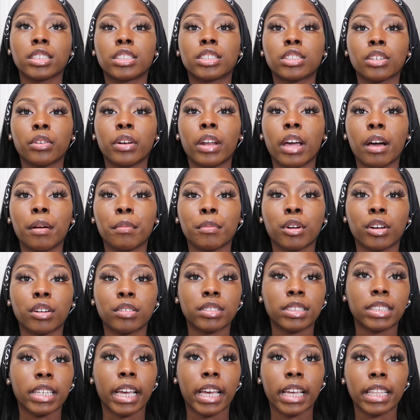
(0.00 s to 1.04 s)
So now I'm
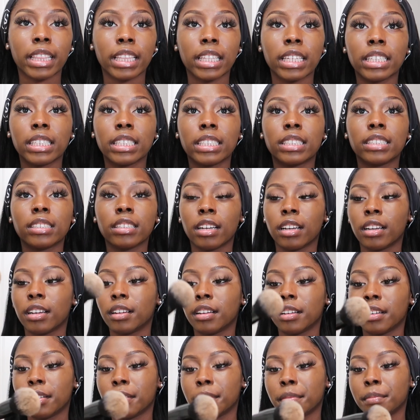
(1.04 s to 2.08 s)
gonna take this
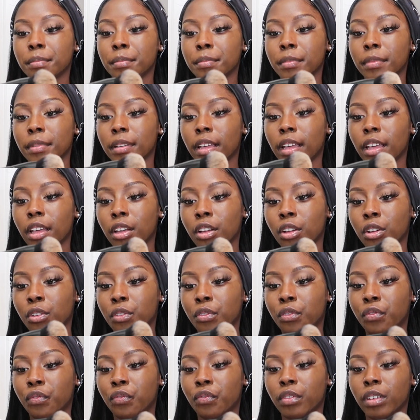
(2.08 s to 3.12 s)

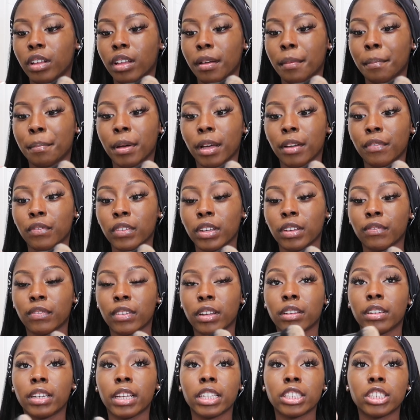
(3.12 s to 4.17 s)
e.l.f. buffing
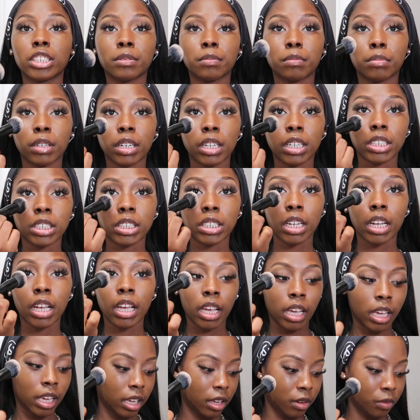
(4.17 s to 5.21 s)
foundation brush,
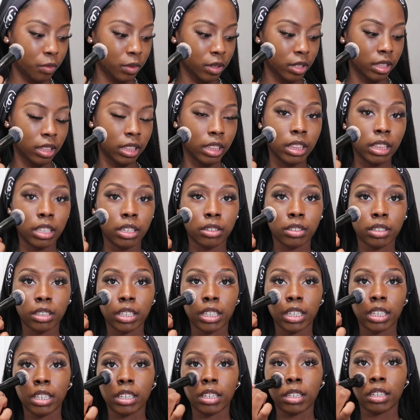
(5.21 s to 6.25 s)
and we're
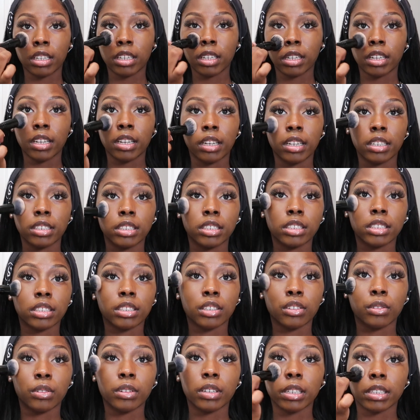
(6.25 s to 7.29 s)
literally just
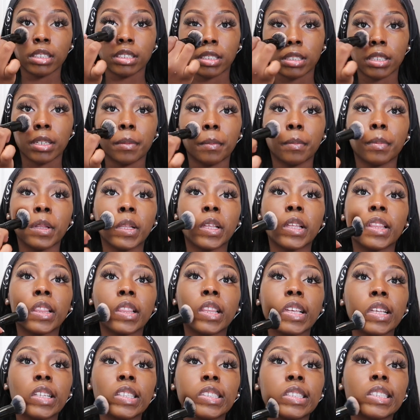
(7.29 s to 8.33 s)
going to blend
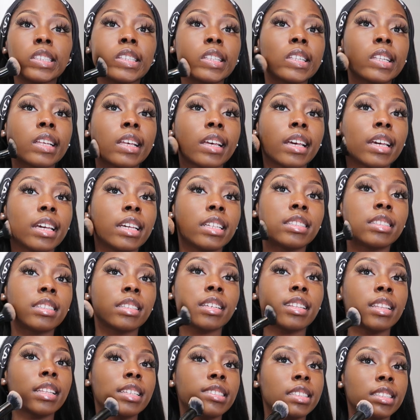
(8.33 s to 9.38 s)
this
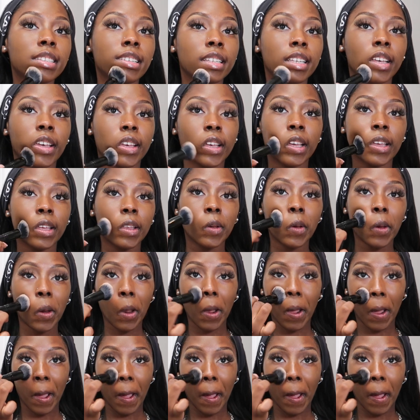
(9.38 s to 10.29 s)
into the skin,